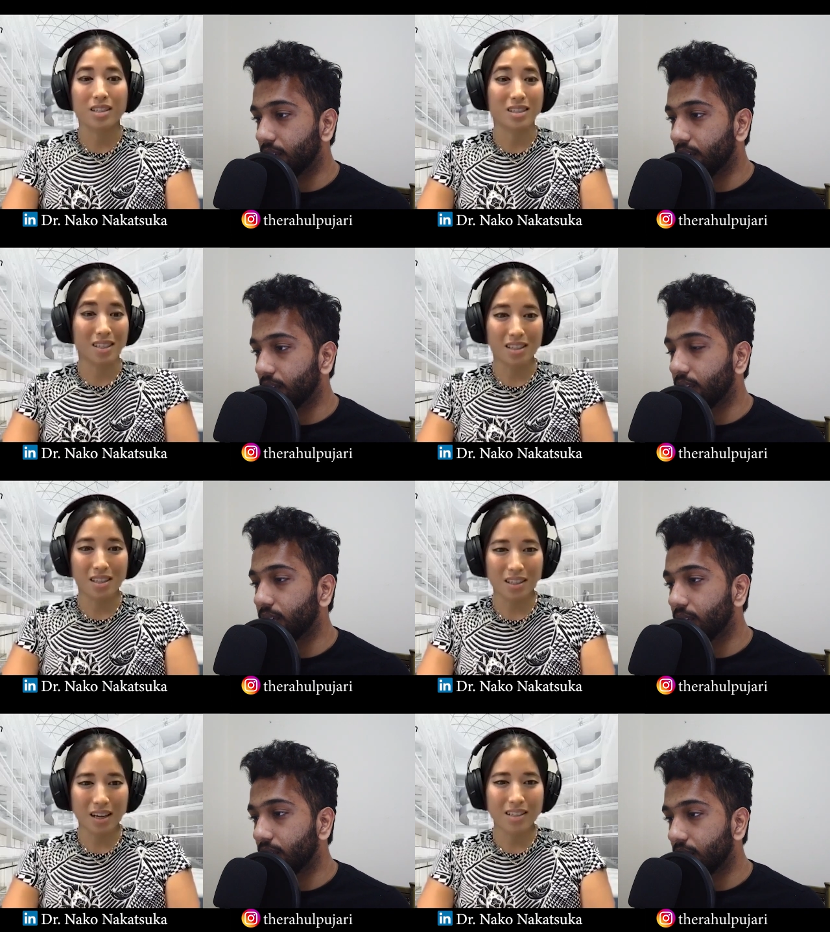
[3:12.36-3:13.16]

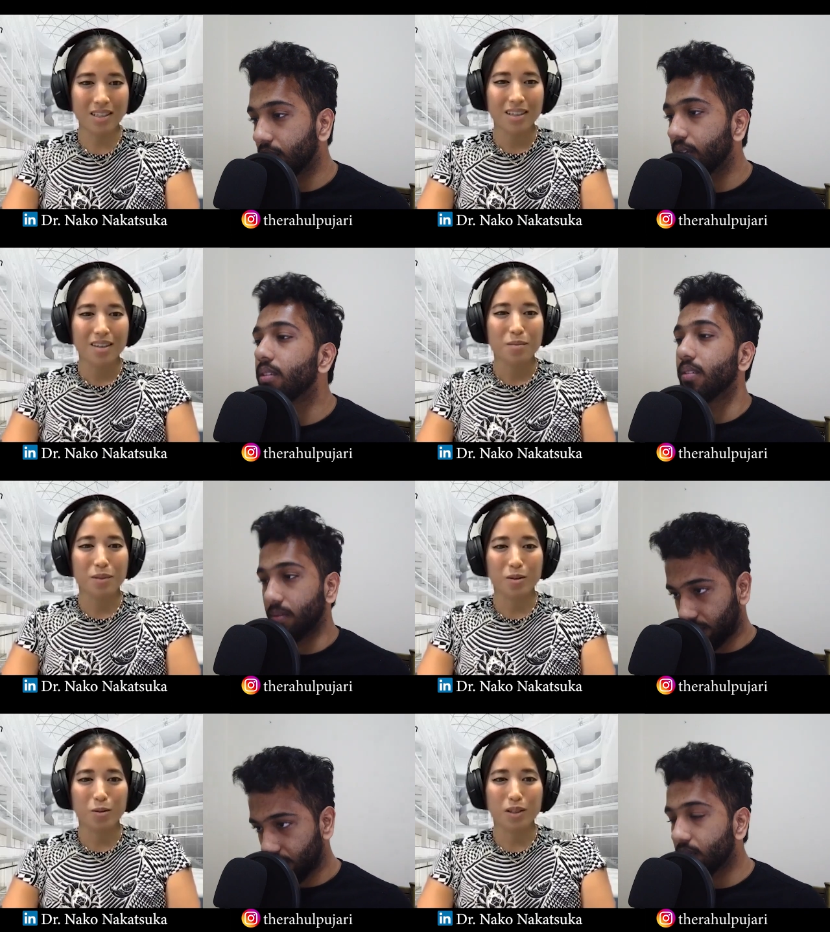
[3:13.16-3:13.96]
Speaker 1: diseases yet.
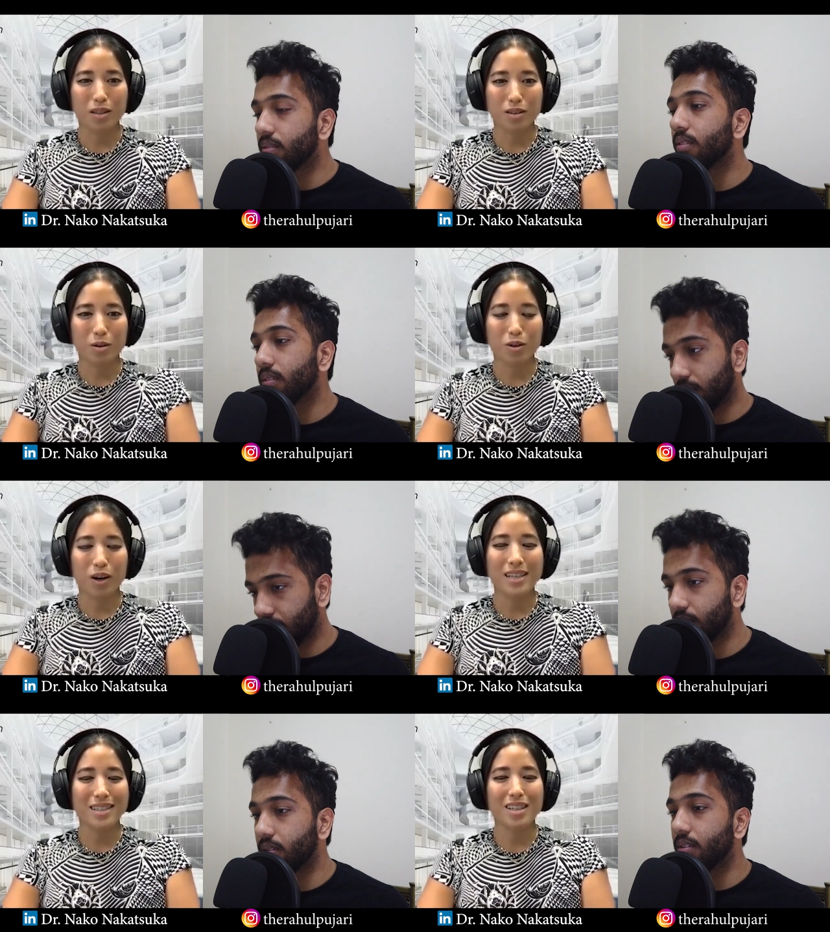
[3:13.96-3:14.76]
But what's so
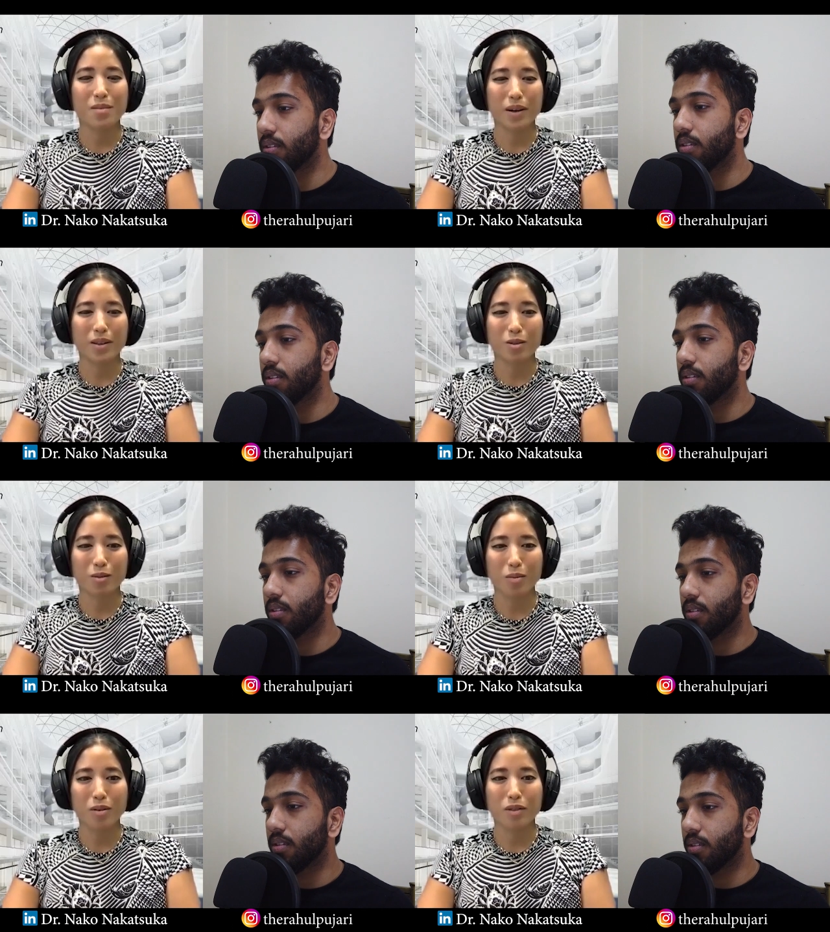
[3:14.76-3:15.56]
crazy about the
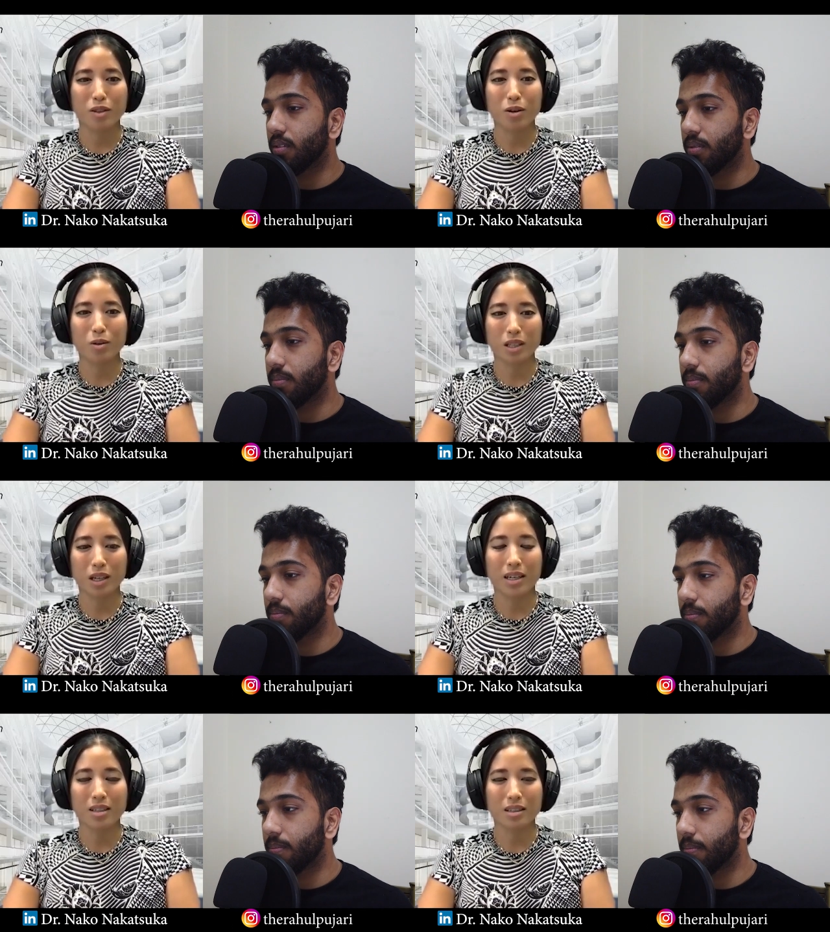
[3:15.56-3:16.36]
realm of
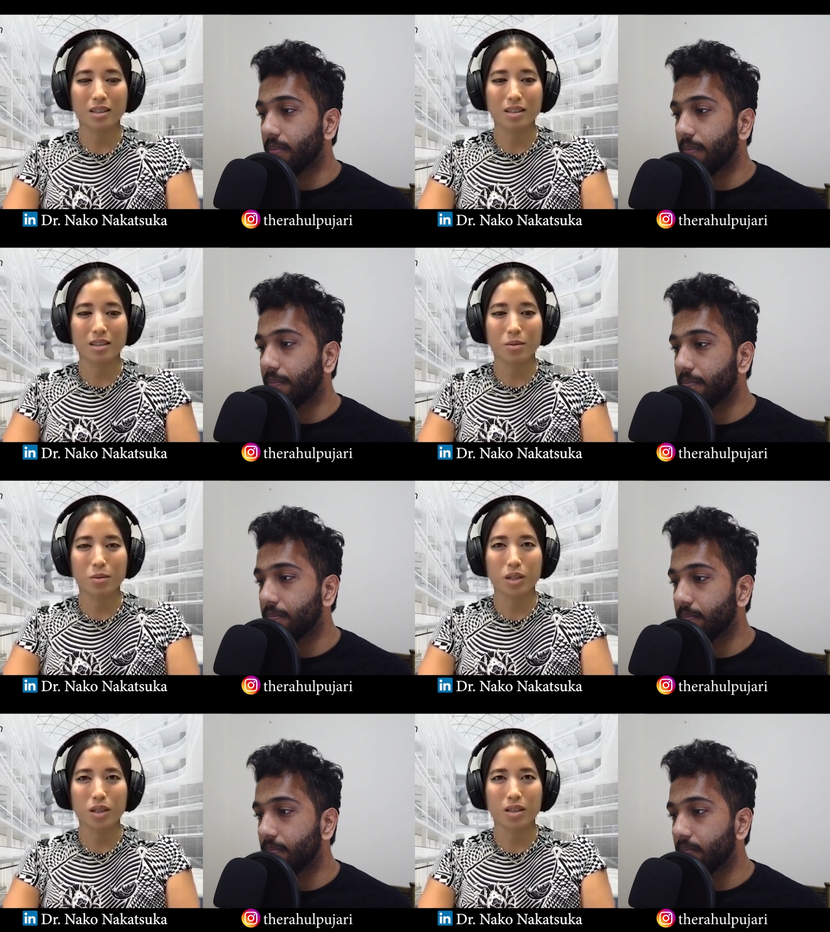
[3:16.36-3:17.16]
neuroscience is that
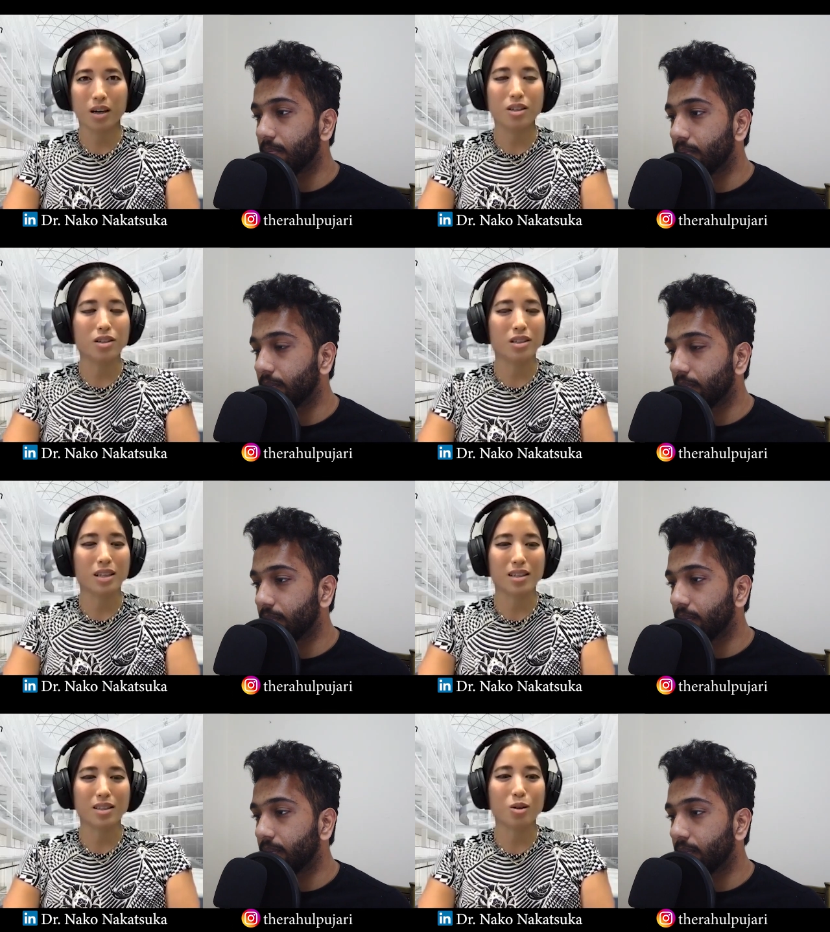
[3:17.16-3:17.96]
we
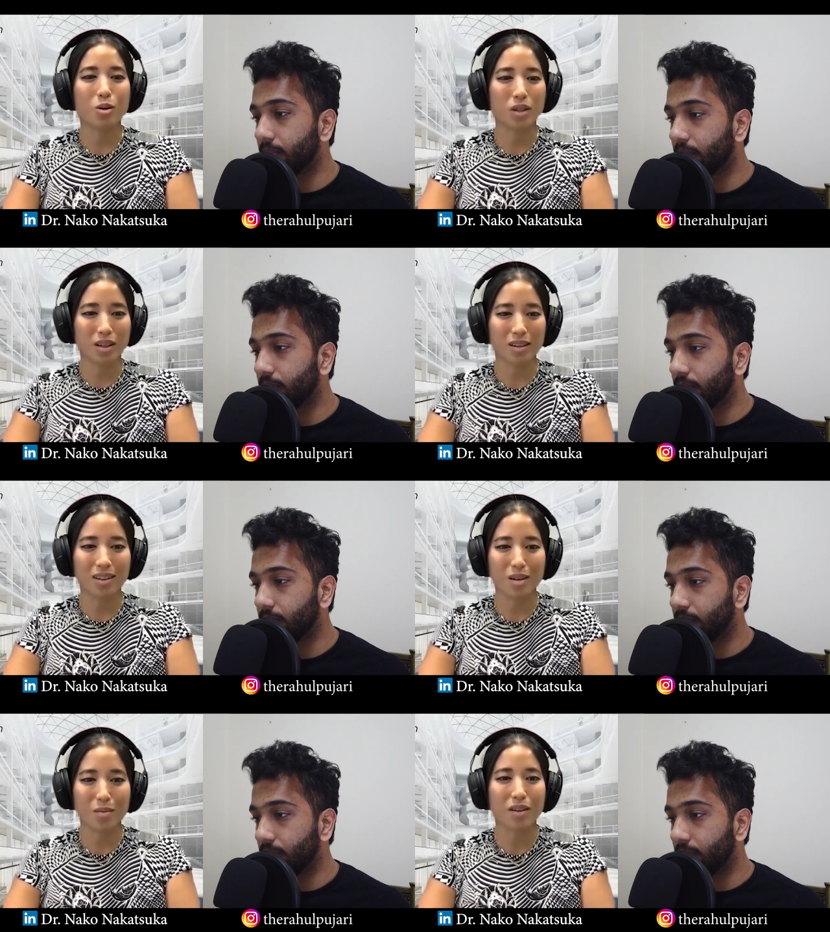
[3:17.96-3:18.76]
understand so
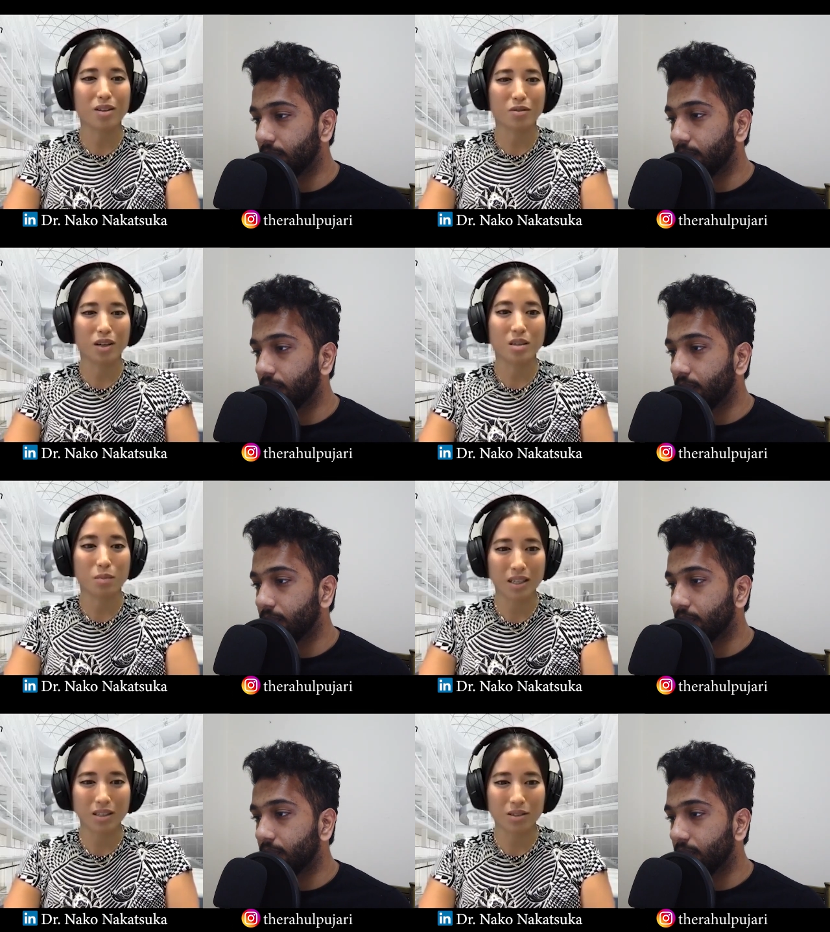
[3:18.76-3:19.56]
little about the
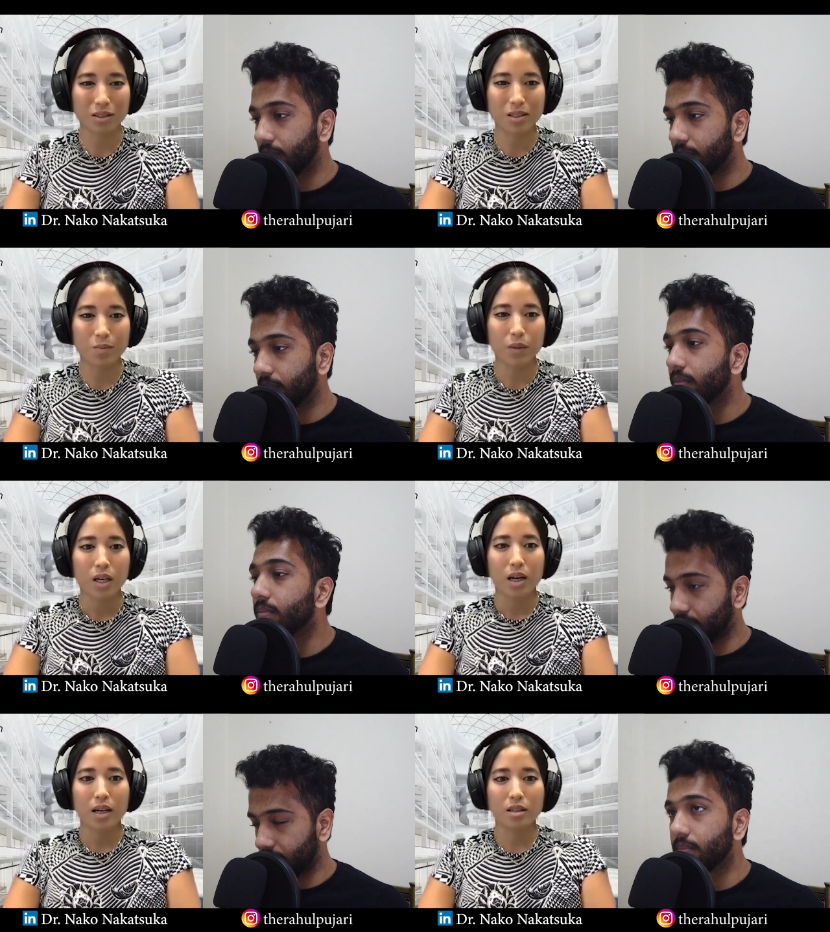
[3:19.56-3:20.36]
fundamentals.
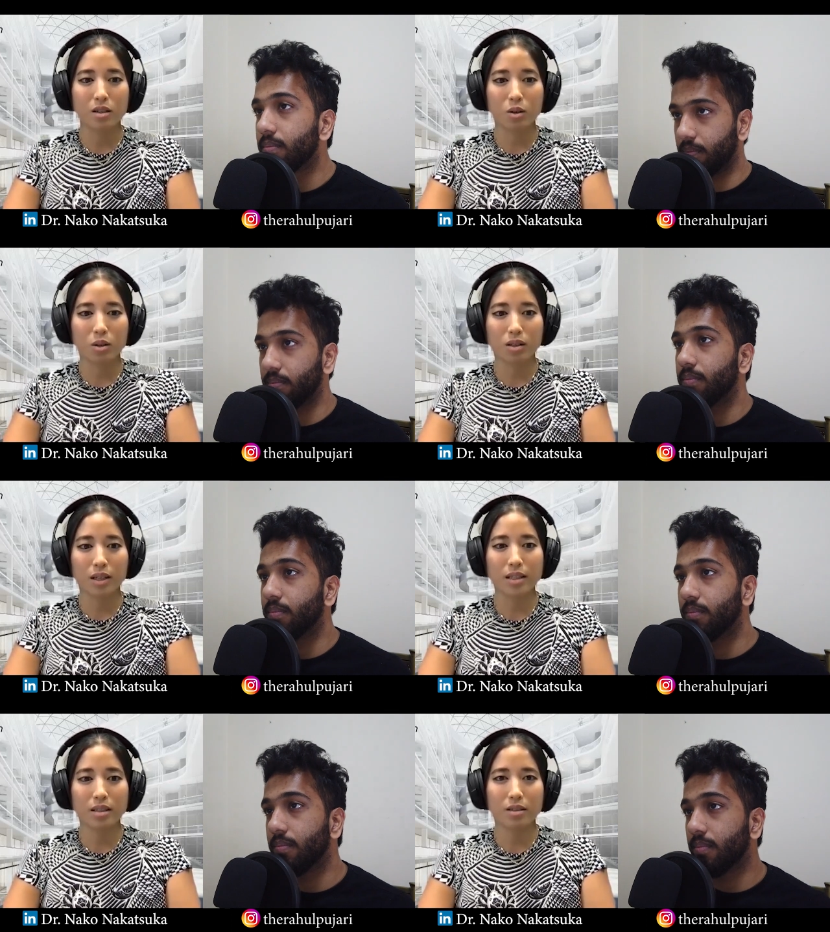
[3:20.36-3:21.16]
And so
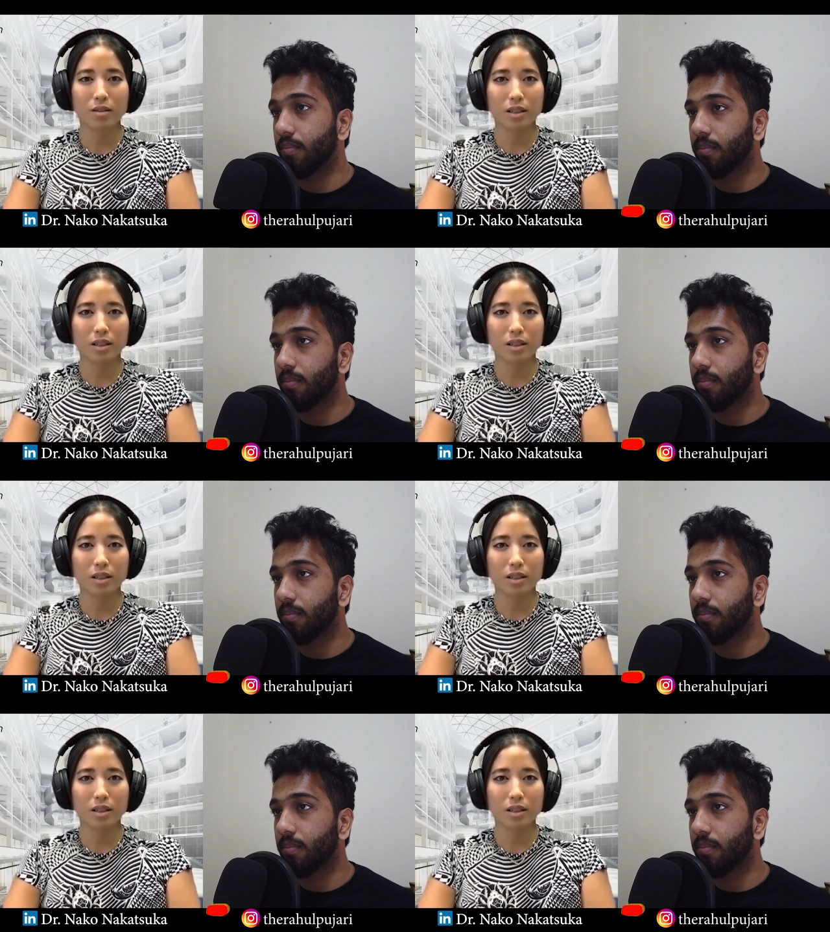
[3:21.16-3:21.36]
let's